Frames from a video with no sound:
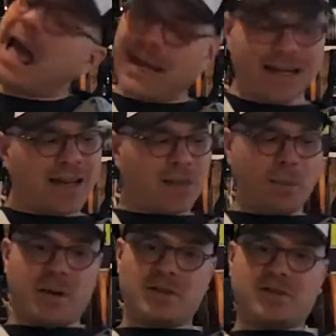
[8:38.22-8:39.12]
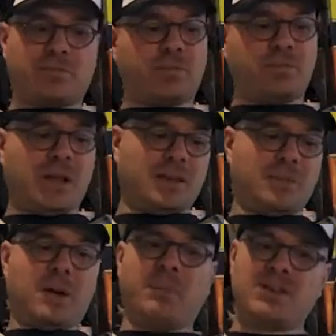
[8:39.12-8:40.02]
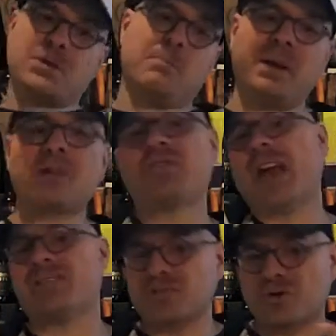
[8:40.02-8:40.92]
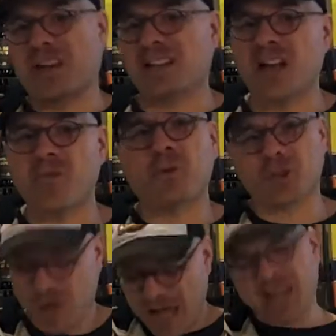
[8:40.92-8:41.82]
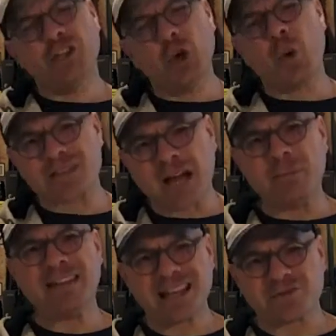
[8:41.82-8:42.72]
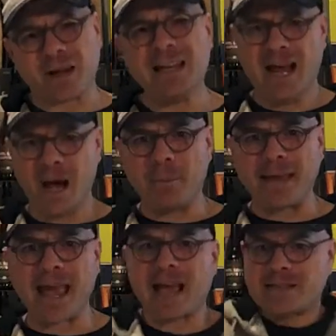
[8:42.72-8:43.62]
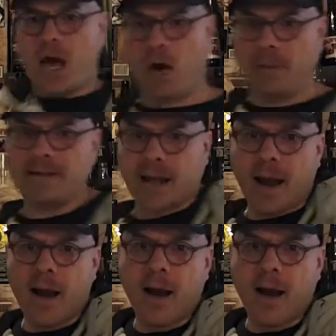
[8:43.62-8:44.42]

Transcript: I got another bunch, nothing but a bunch of Beer Thousand drinking love for you, and you know what's coming. That's right, a big ass, a big.